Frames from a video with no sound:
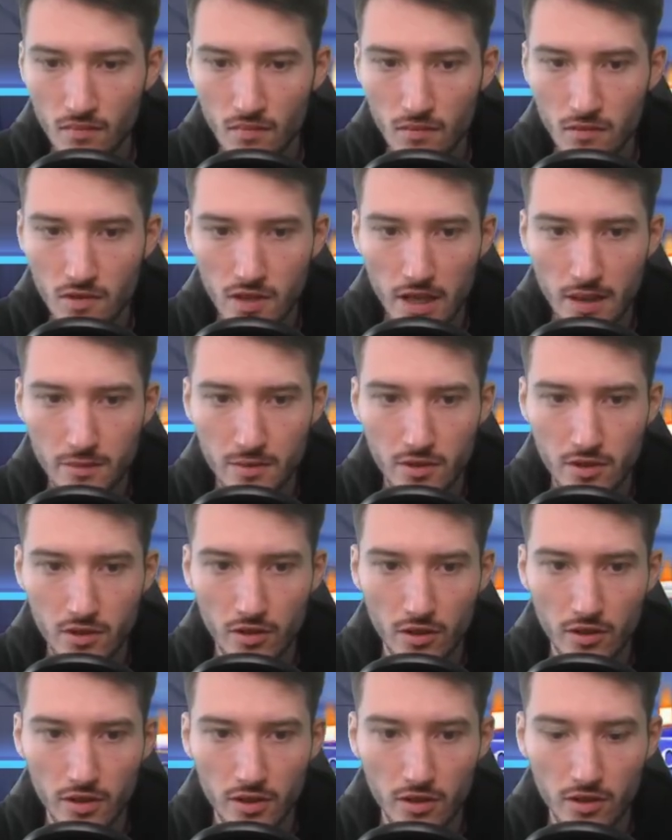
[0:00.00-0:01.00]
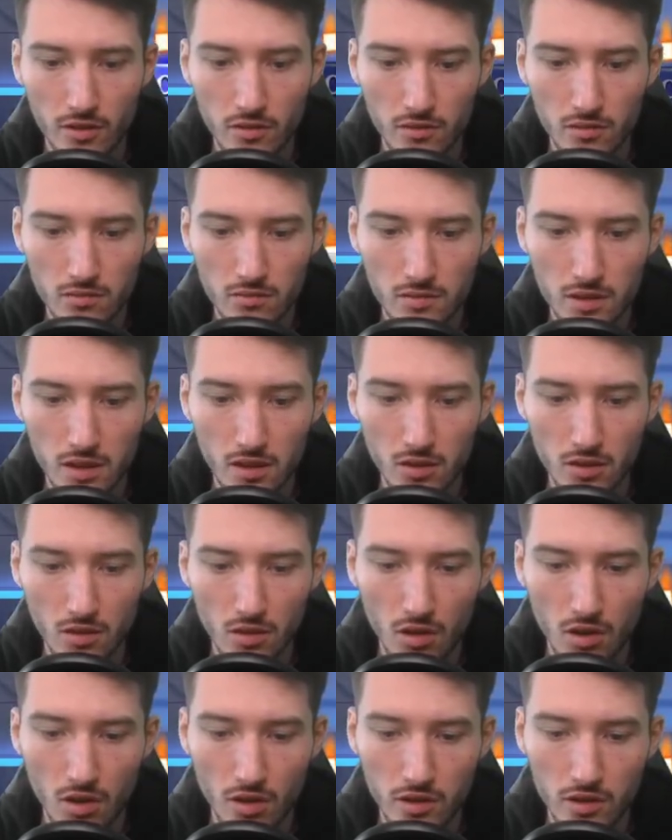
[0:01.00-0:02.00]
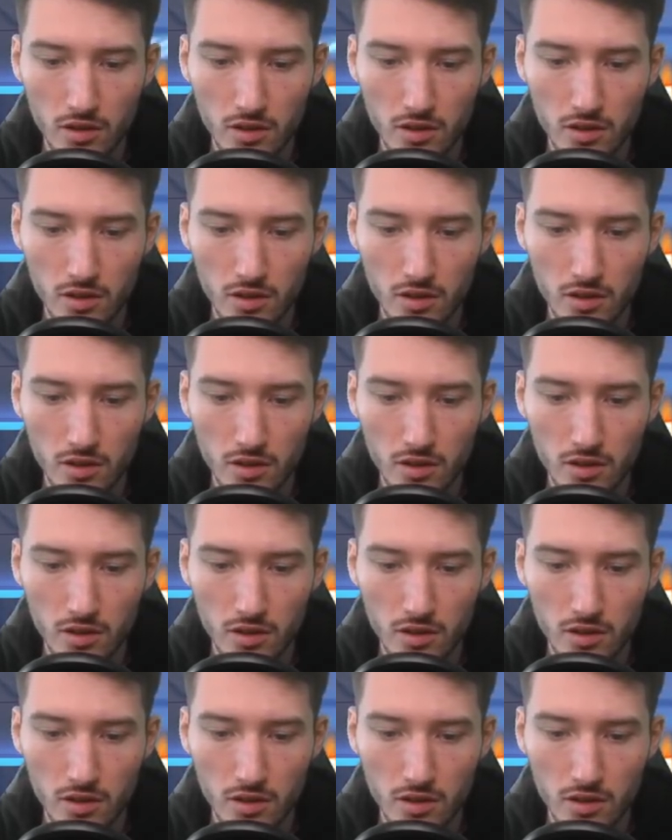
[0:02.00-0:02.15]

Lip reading: This game's gonna go a little longer.